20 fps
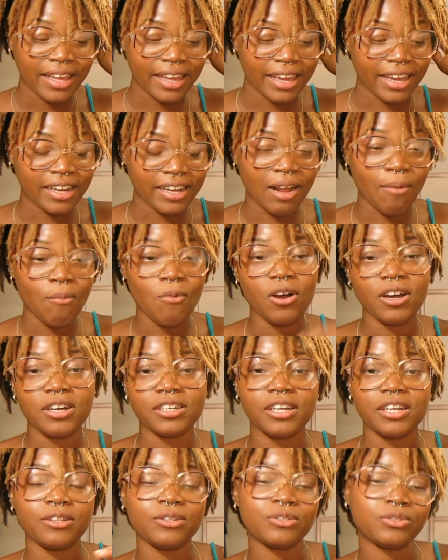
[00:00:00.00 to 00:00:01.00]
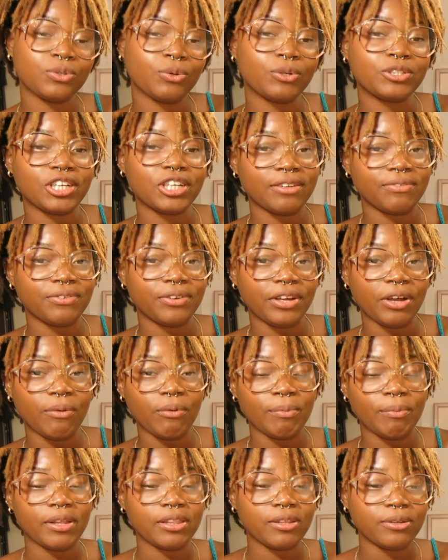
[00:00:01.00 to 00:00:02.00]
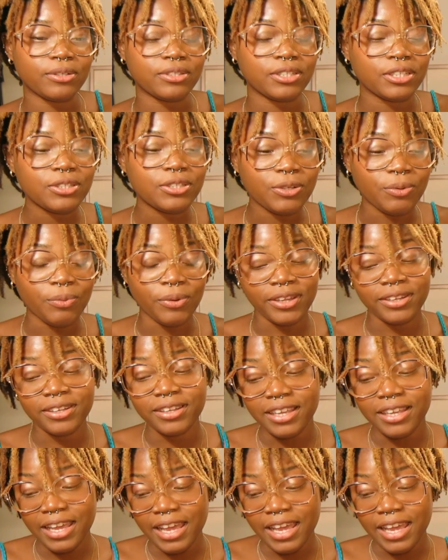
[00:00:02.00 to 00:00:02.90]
And I'm walking out the store trying to figure out where my little sister went.